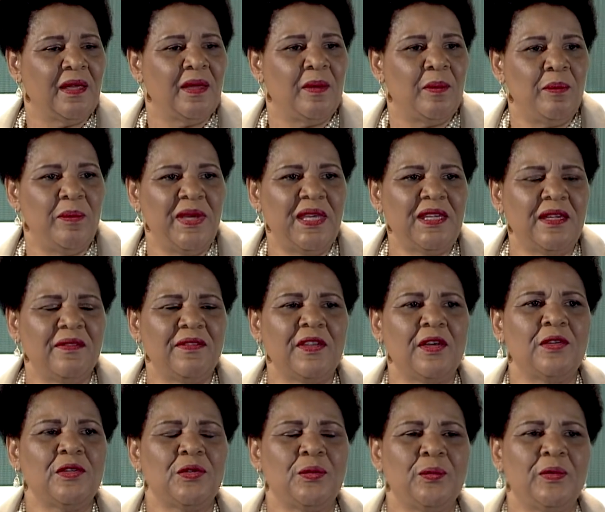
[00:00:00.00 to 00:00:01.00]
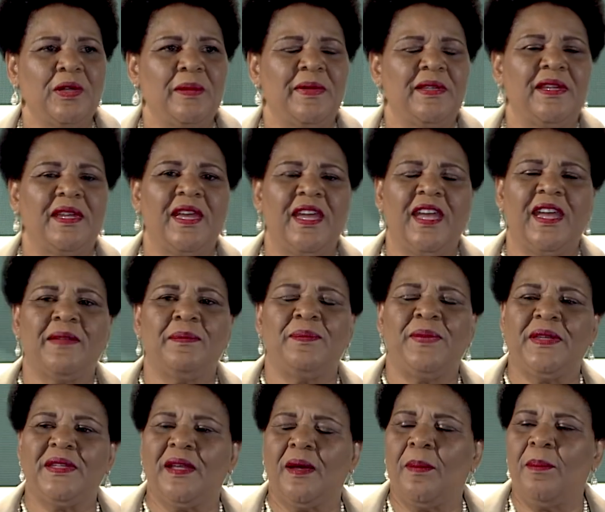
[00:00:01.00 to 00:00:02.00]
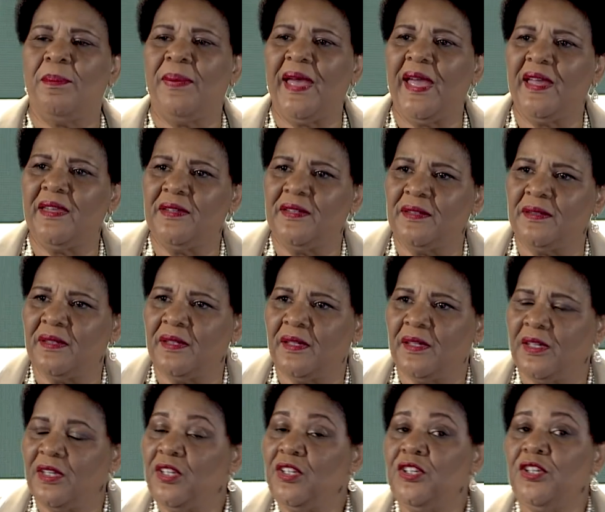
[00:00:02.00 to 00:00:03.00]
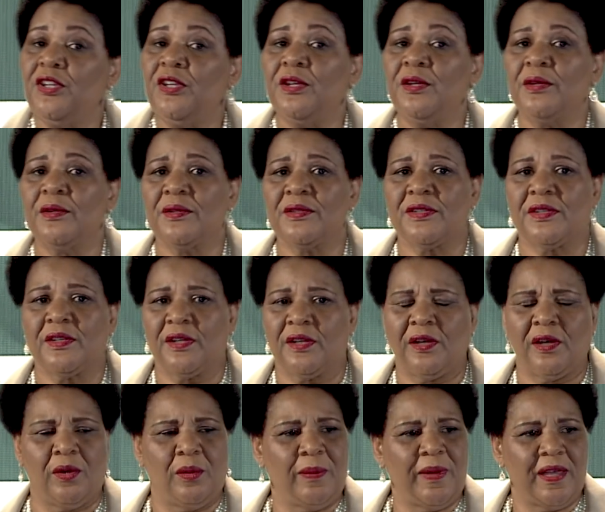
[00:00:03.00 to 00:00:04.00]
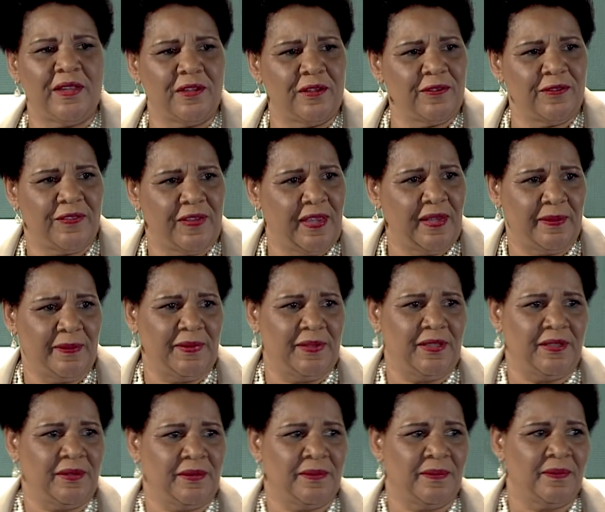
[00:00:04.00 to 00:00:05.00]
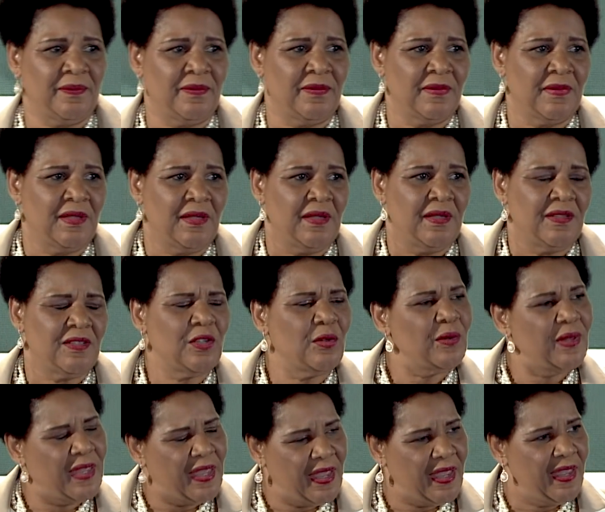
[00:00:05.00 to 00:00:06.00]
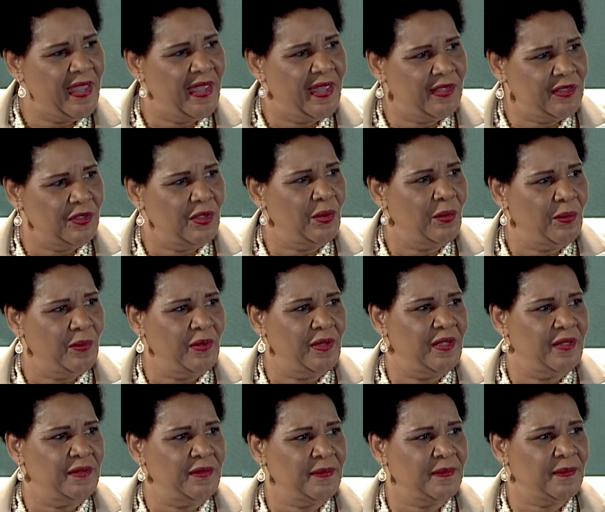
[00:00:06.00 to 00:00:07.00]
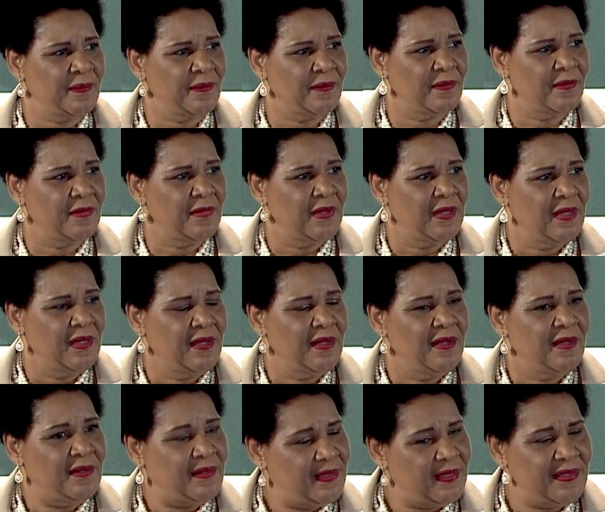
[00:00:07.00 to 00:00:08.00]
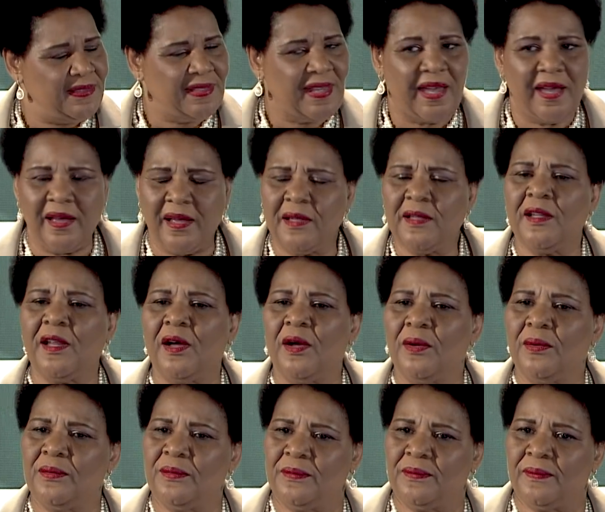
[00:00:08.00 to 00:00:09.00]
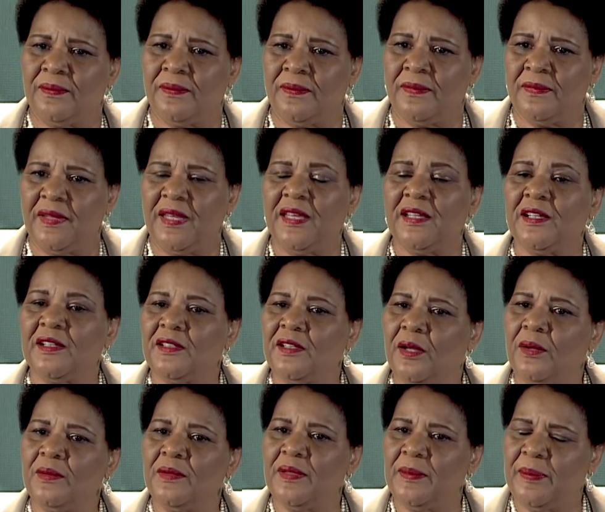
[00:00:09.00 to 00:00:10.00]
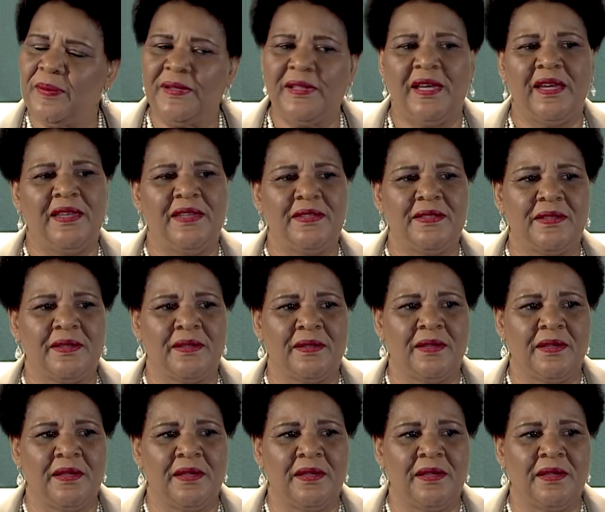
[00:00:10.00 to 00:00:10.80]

Many of those women had been abandoned years ago by their family, so they had no one. To die alone in a lonely place